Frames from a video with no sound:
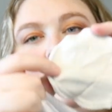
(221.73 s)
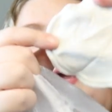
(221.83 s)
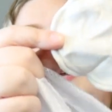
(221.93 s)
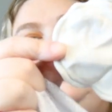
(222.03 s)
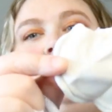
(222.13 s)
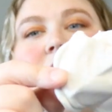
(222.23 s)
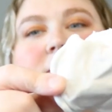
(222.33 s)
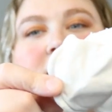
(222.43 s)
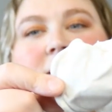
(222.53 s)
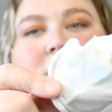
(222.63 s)
Okay, and you can
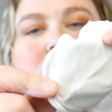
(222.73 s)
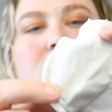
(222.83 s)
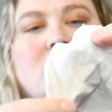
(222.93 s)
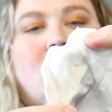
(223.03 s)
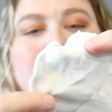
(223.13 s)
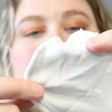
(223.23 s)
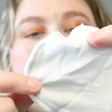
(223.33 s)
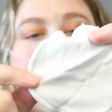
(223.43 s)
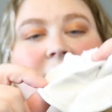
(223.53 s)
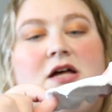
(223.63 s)
see these ones are
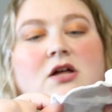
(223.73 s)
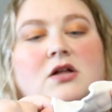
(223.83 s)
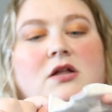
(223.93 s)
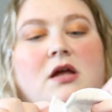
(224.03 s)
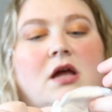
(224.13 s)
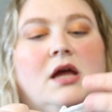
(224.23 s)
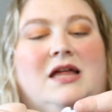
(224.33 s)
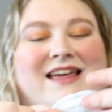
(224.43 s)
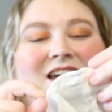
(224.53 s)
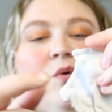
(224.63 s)
still
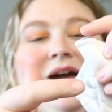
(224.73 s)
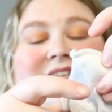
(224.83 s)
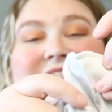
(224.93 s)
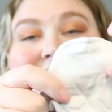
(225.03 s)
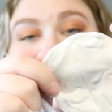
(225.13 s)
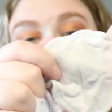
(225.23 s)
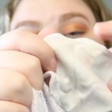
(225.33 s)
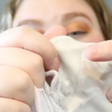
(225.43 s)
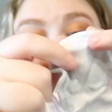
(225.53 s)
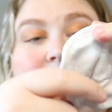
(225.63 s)
like quite
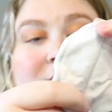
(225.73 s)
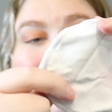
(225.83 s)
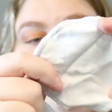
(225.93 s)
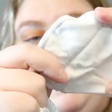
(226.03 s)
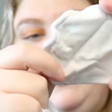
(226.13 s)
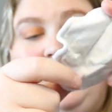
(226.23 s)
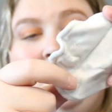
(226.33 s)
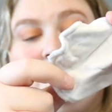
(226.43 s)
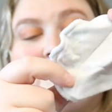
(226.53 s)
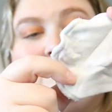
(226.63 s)
stained from my
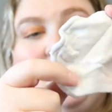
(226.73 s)
makeup